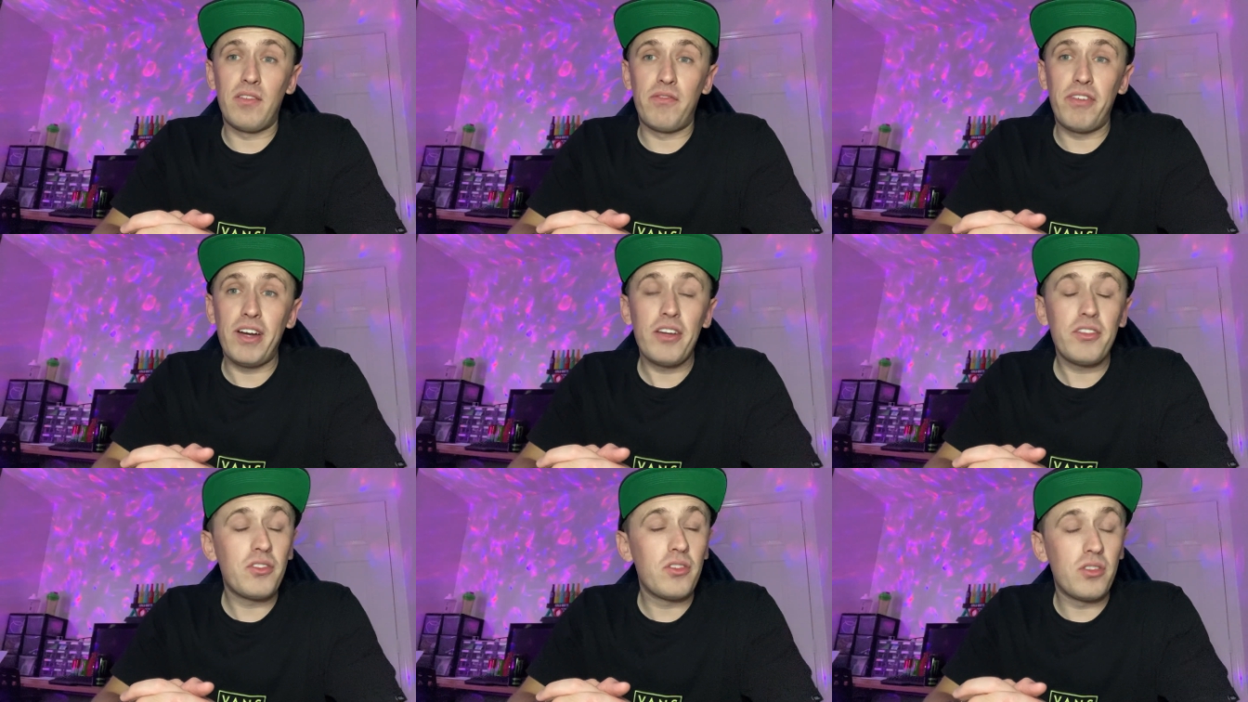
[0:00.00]

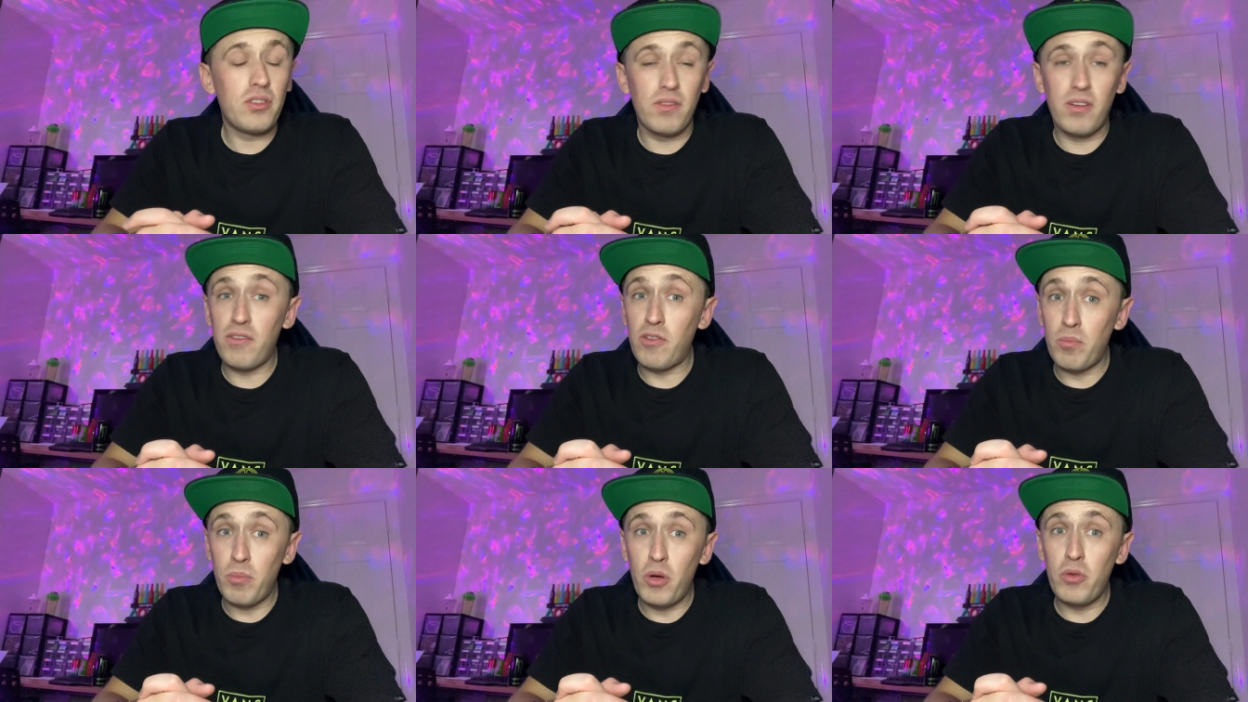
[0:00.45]
thousands of
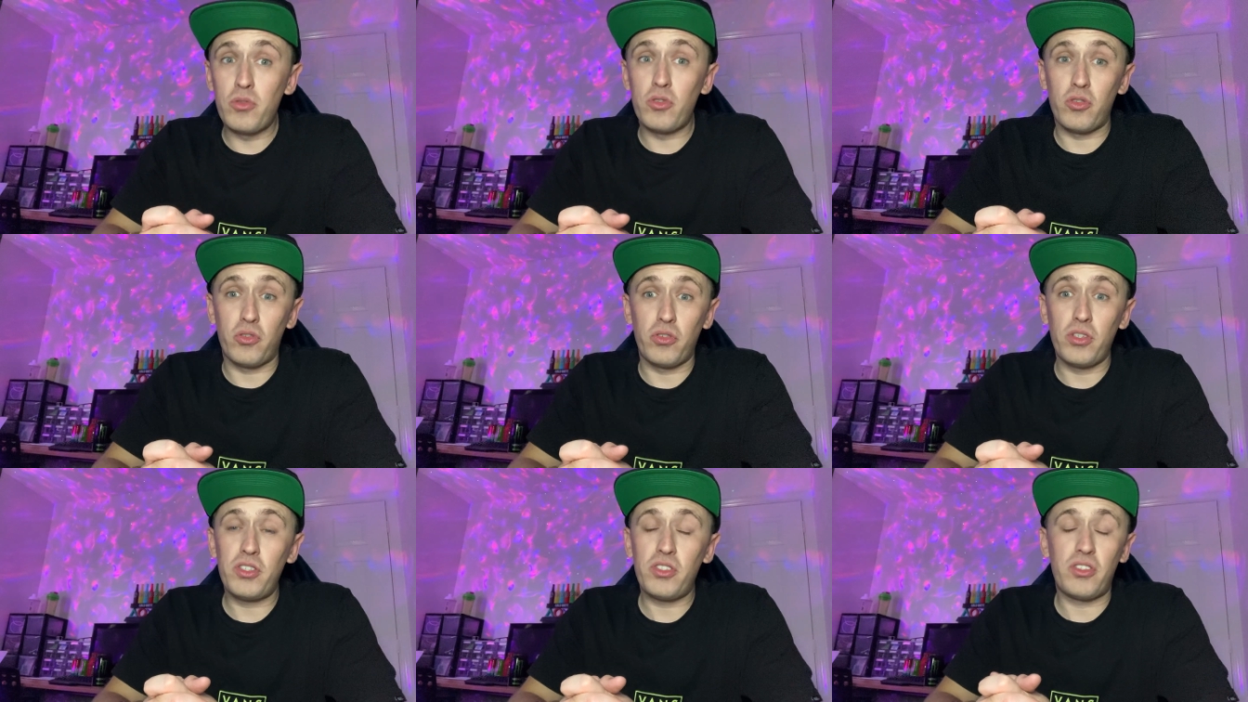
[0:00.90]
other
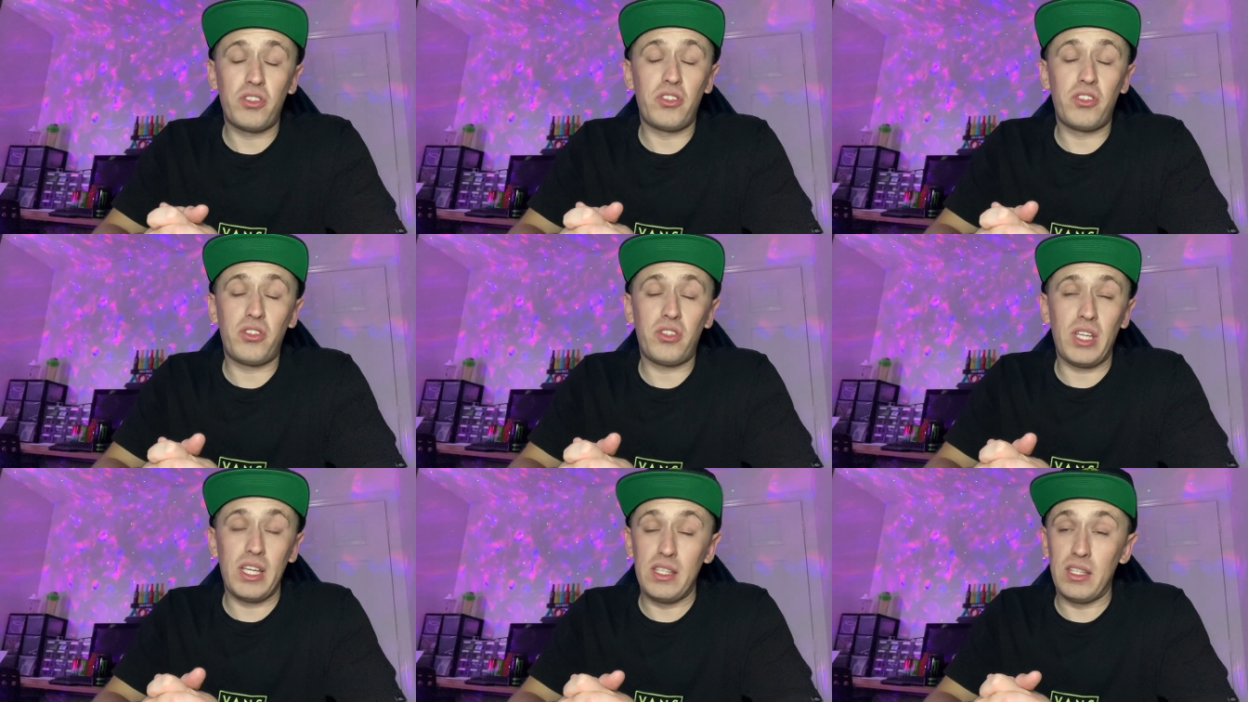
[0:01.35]

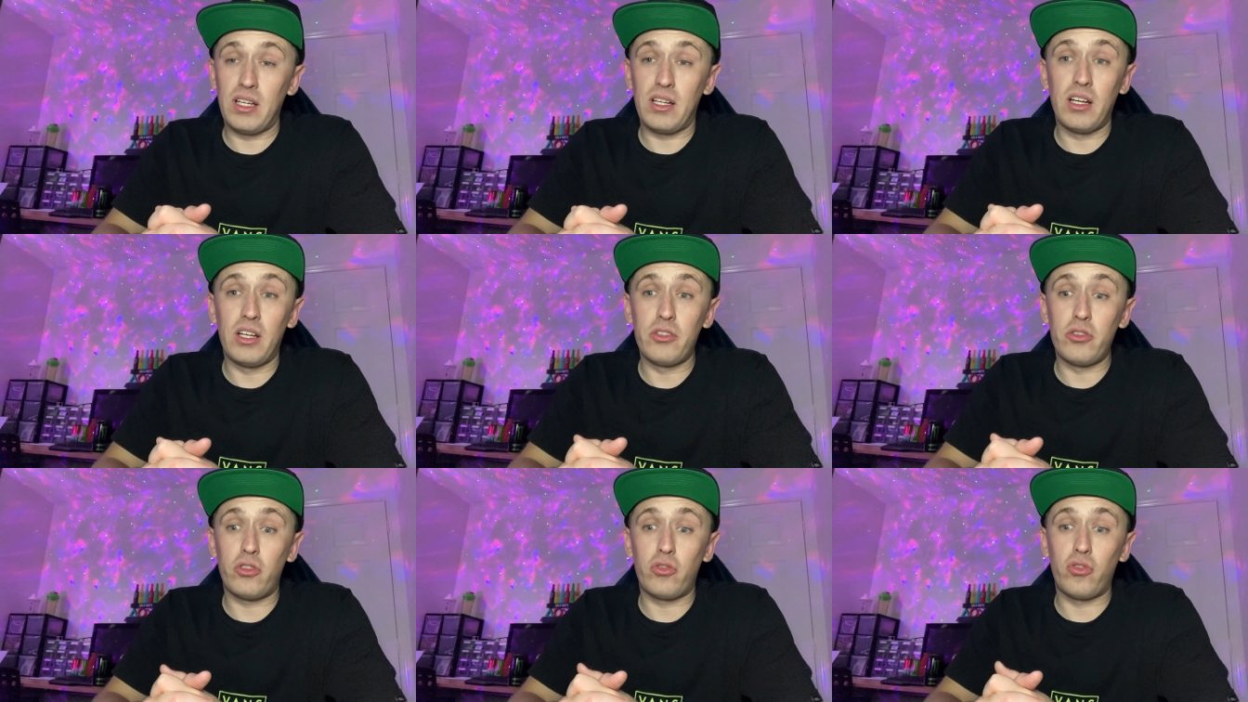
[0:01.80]
motorists in the
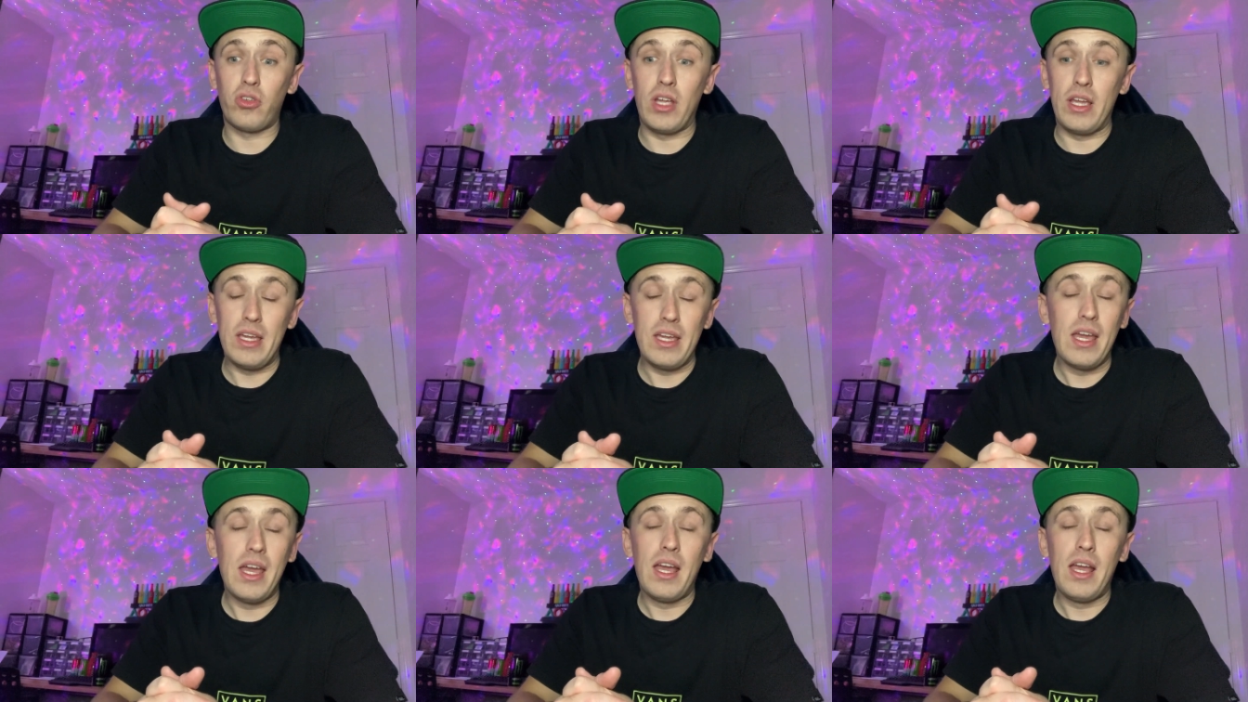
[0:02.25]

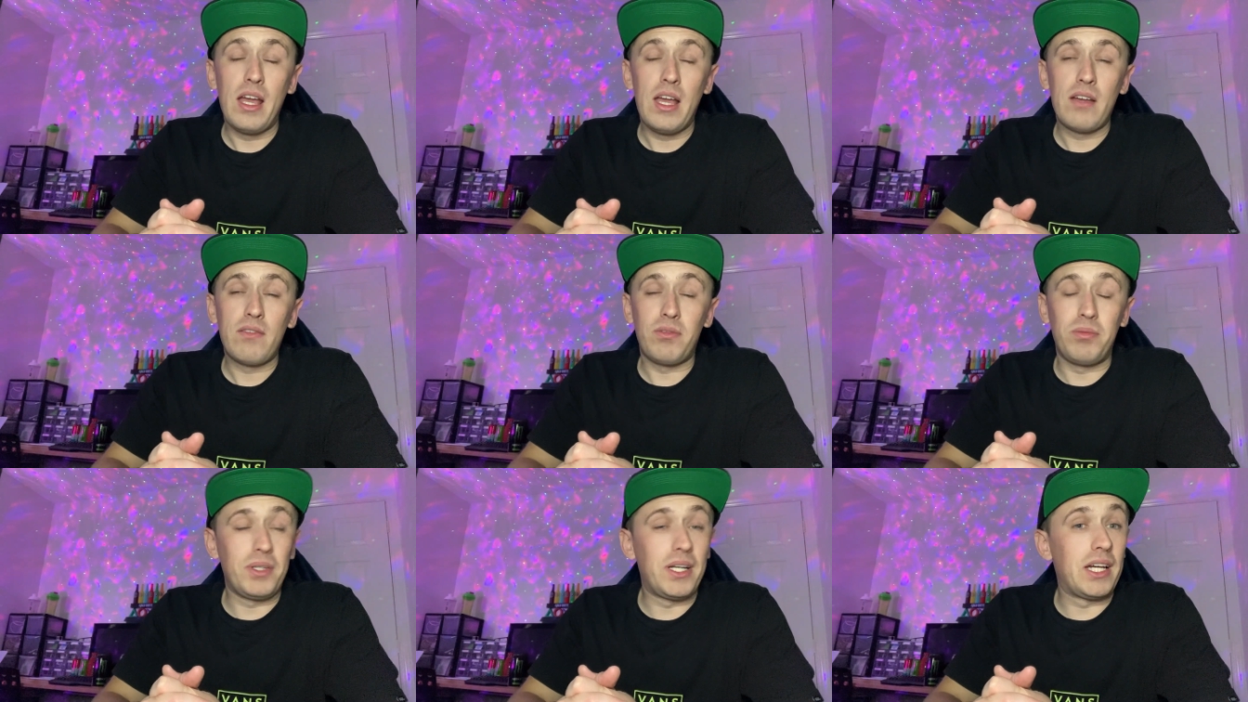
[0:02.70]
country
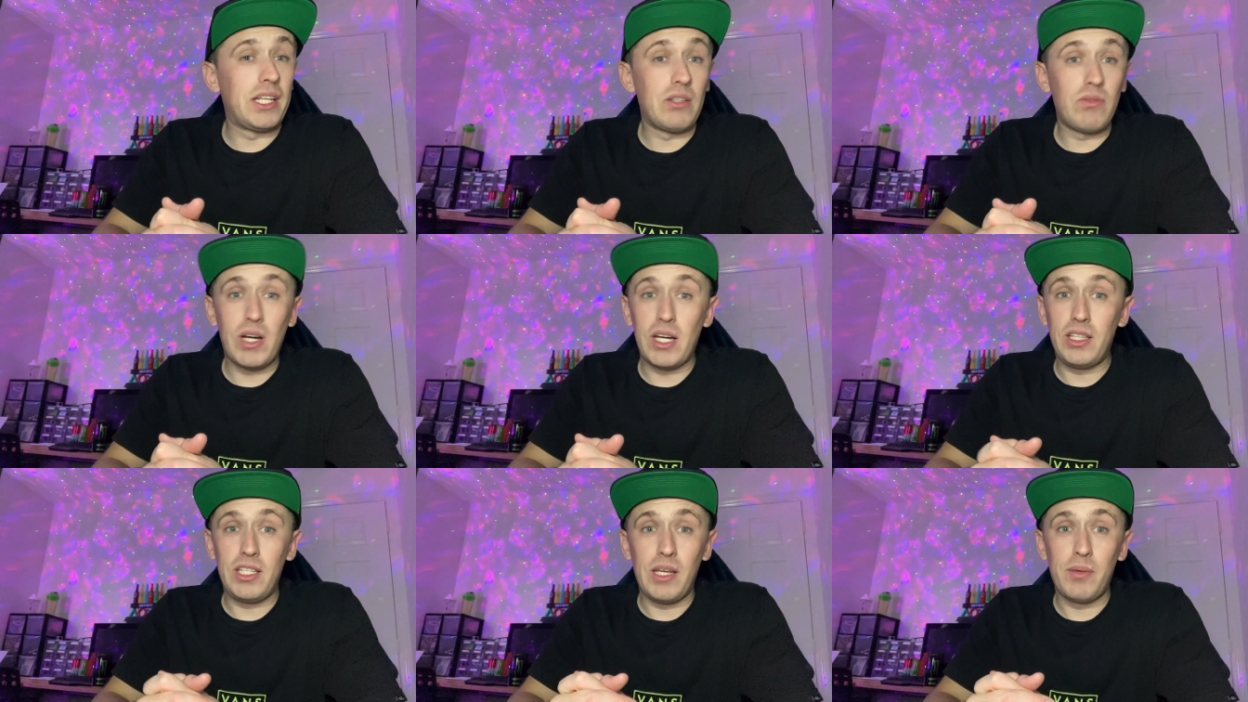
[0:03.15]
from getting
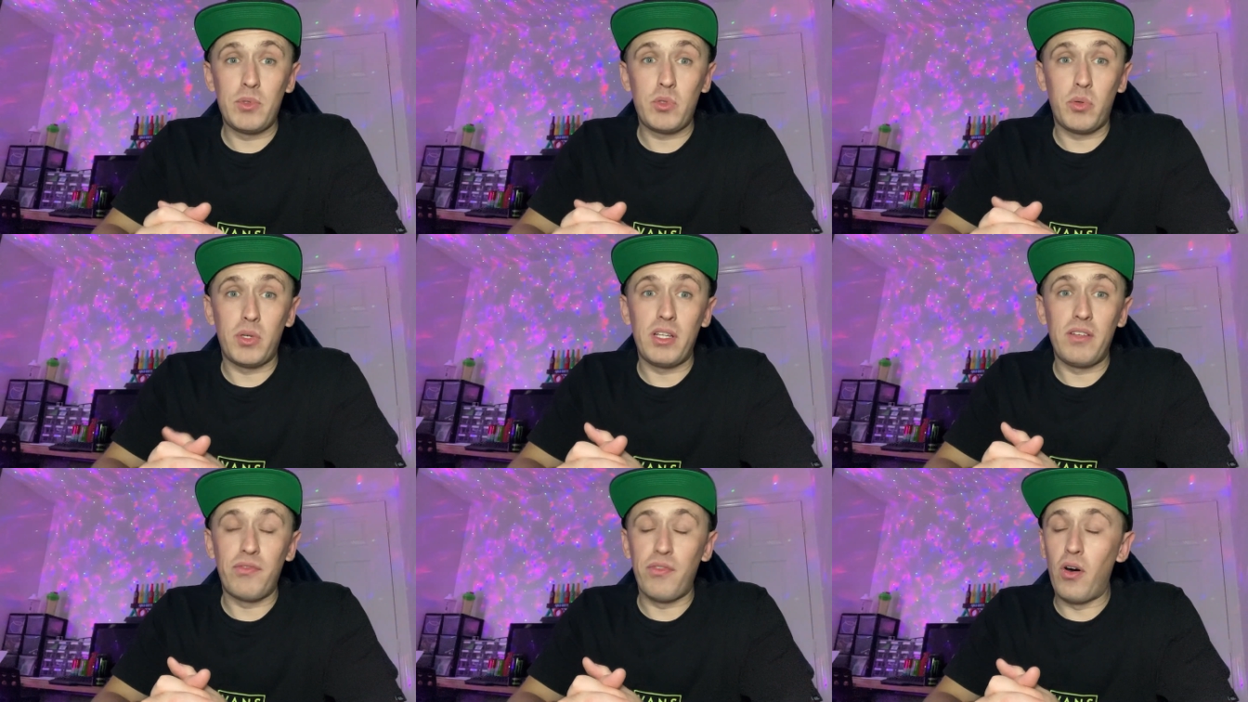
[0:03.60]
around the
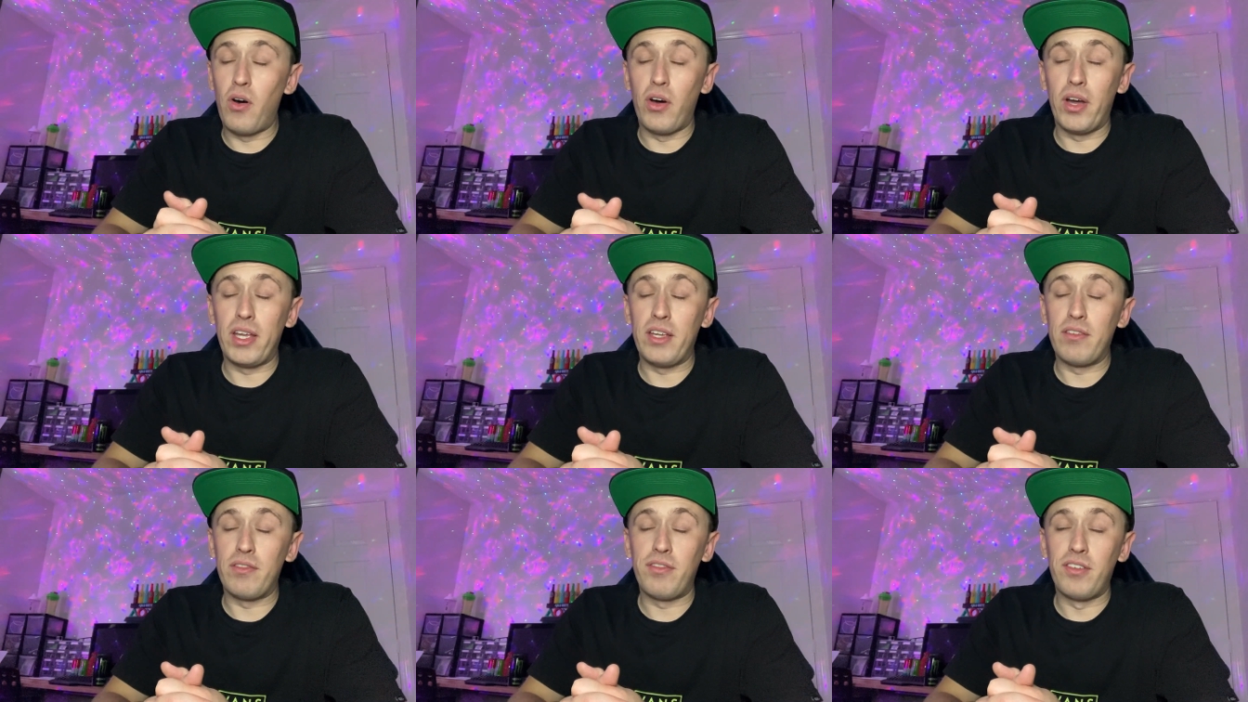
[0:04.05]

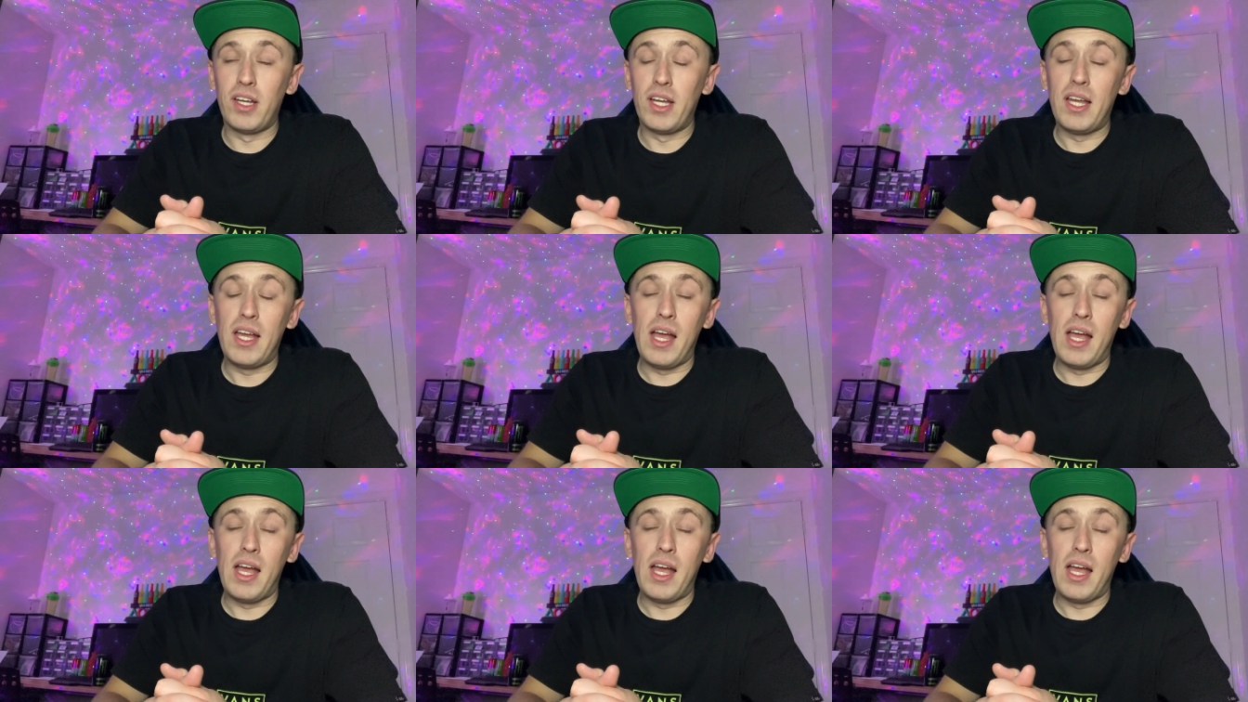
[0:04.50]
M25